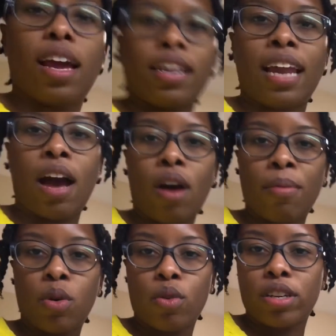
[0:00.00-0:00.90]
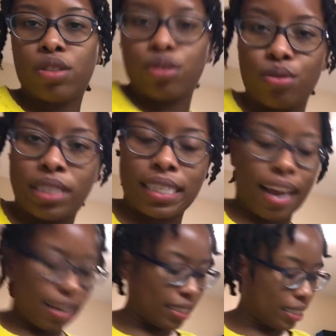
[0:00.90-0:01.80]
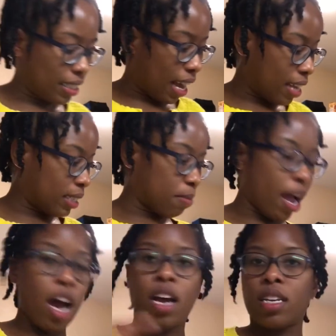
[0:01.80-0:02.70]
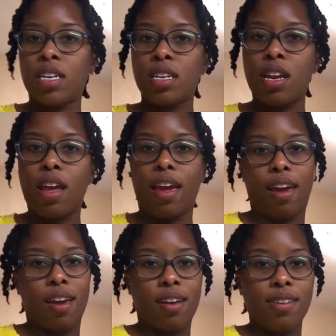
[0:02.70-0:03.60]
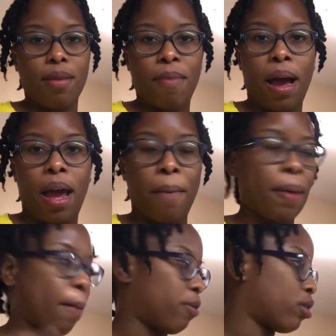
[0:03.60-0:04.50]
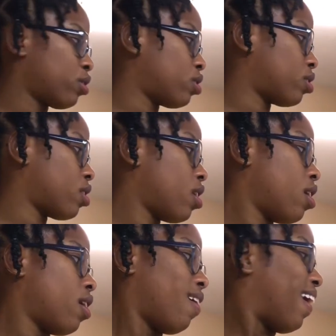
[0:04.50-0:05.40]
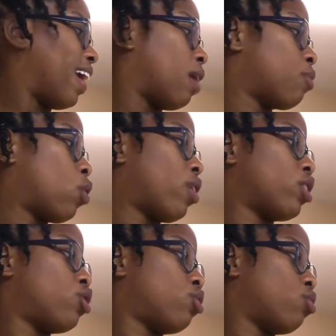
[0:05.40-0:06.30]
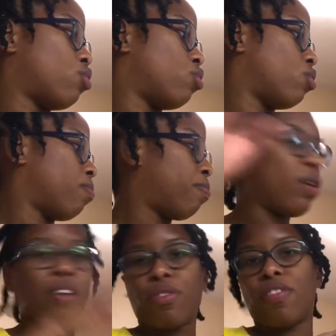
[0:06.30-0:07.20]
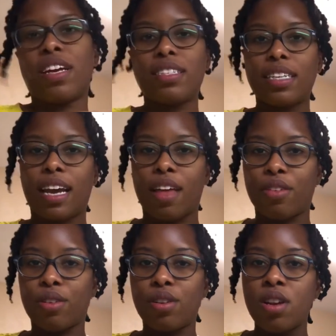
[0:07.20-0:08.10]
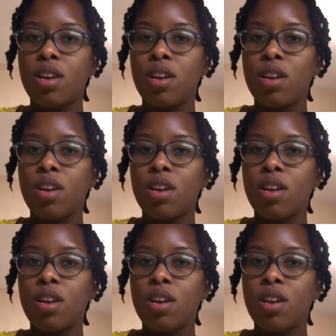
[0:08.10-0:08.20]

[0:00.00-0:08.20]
And now I'm going to slice and dice my onion and my peppers, and I'm going to put everything together.